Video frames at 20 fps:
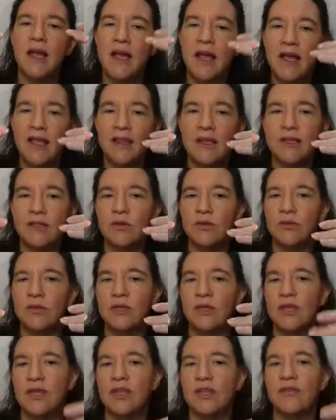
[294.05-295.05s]
And there's also
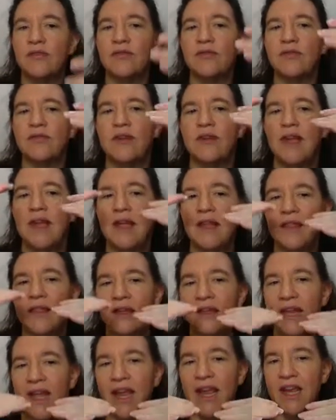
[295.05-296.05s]
the if
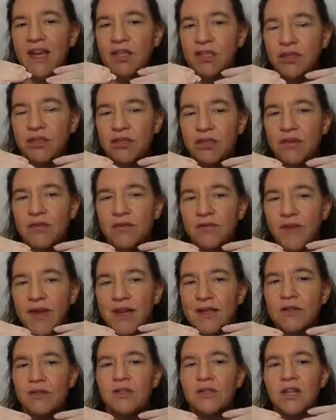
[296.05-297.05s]
that h
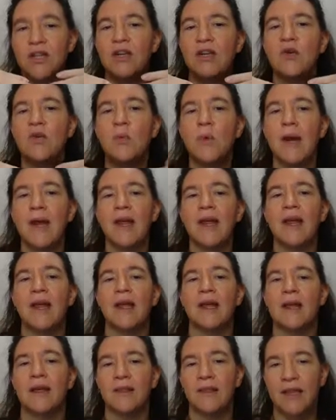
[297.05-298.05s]
factors in a way
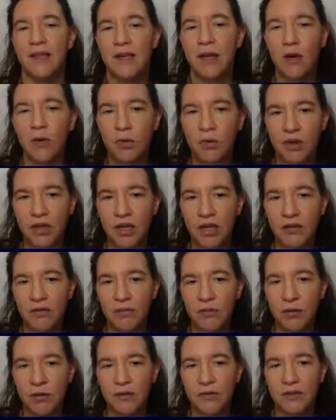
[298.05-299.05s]
that only
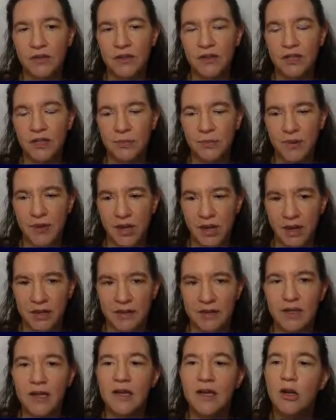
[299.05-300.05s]
involves these
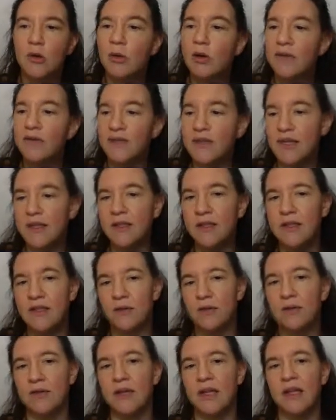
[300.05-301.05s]
pi's. Now, we've seen this
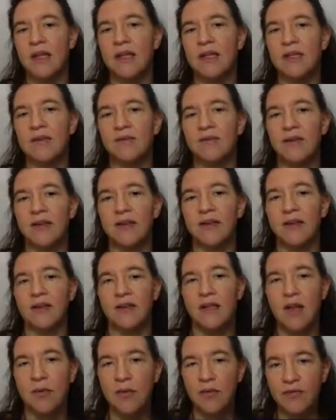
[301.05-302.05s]
already in the
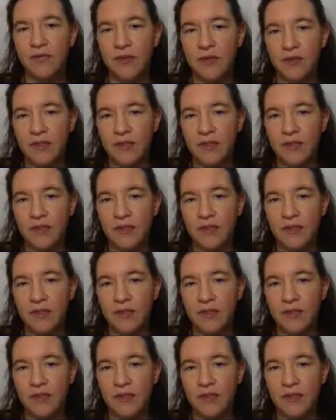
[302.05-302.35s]
number field